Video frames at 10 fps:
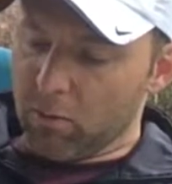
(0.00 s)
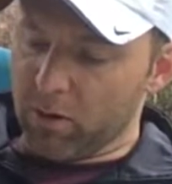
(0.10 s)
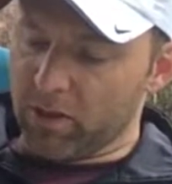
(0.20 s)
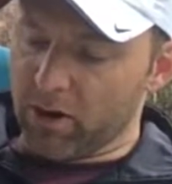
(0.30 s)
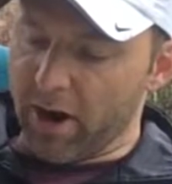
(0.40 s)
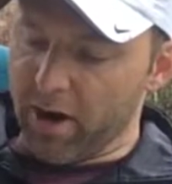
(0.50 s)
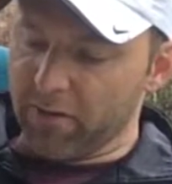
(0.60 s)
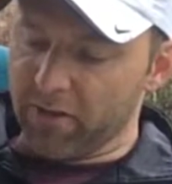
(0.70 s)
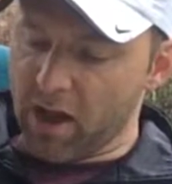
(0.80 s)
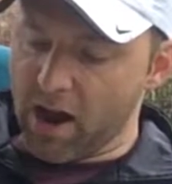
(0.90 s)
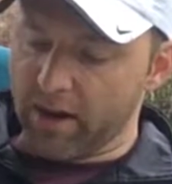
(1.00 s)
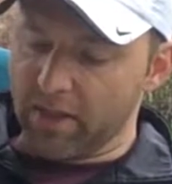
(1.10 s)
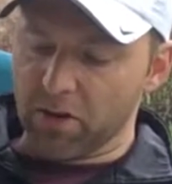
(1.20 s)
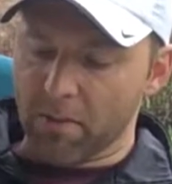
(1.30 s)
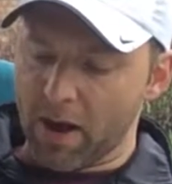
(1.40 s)
With their hair flying
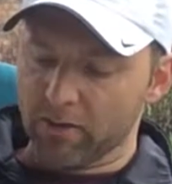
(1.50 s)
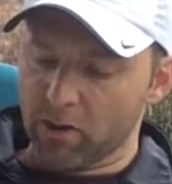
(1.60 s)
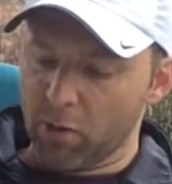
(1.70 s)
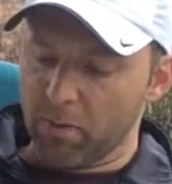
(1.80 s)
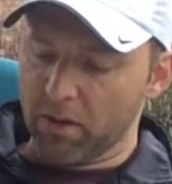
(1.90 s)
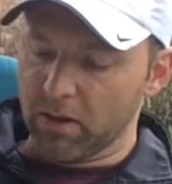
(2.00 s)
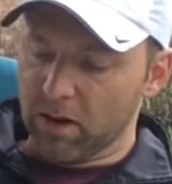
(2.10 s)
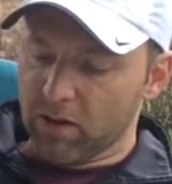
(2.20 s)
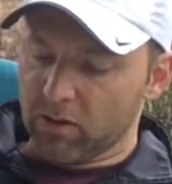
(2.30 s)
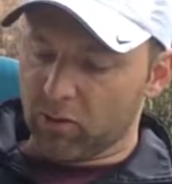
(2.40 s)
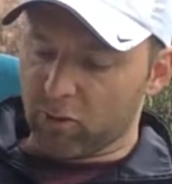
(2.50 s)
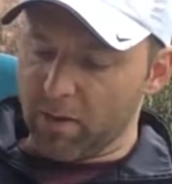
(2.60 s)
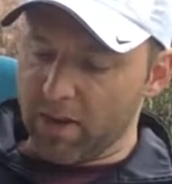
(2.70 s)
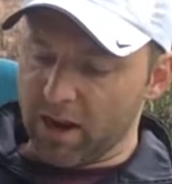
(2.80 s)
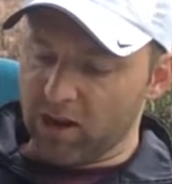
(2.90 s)
and their mouths open,
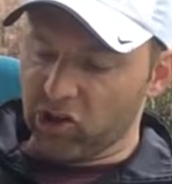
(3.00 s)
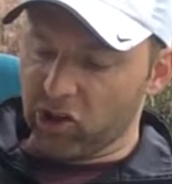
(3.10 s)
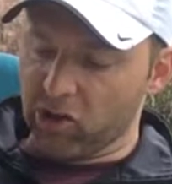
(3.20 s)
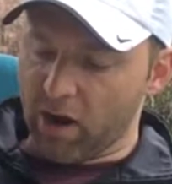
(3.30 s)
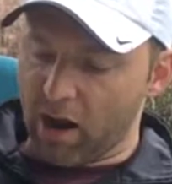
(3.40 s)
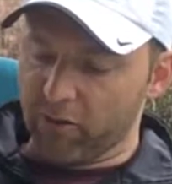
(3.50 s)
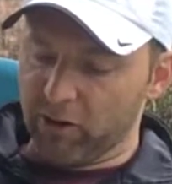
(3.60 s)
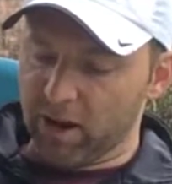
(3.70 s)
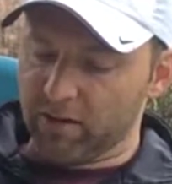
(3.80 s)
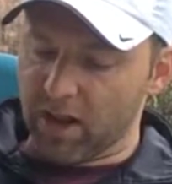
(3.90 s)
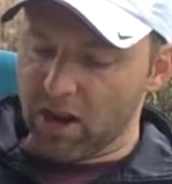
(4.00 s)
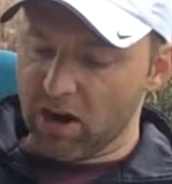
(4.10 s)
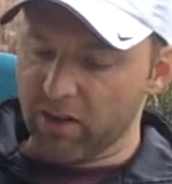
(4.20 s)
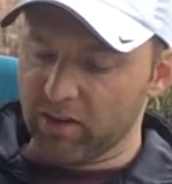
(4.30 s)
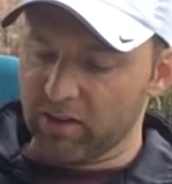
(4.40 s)
screaming at each other, I realized that
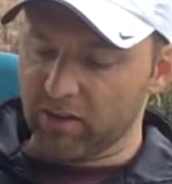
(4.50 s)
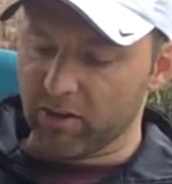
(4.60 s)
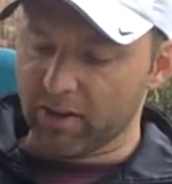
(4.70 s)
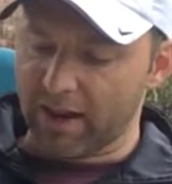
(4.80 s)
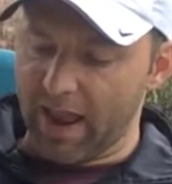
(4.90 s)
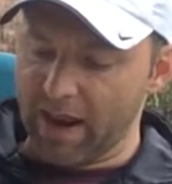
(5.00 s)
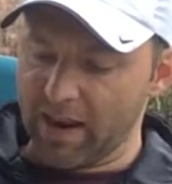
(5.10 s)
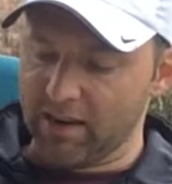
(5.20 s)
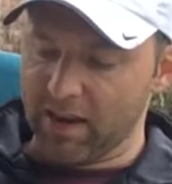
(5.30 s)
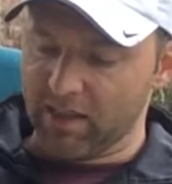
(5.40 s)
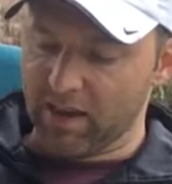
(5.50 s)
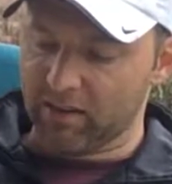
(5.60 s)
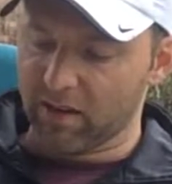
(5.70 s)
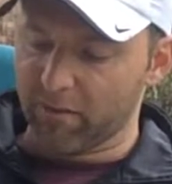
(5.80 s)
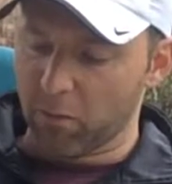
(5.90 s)
none of the sisters had any teeth
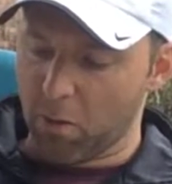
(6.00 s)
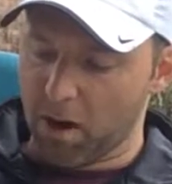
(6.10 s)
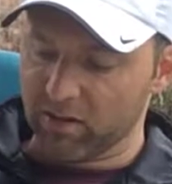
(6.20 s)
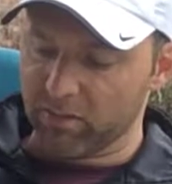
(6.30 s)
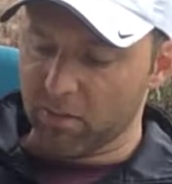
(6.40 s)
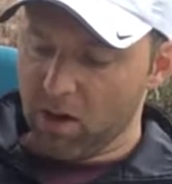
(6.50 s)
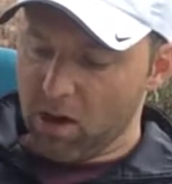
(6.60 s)
except for Wasp,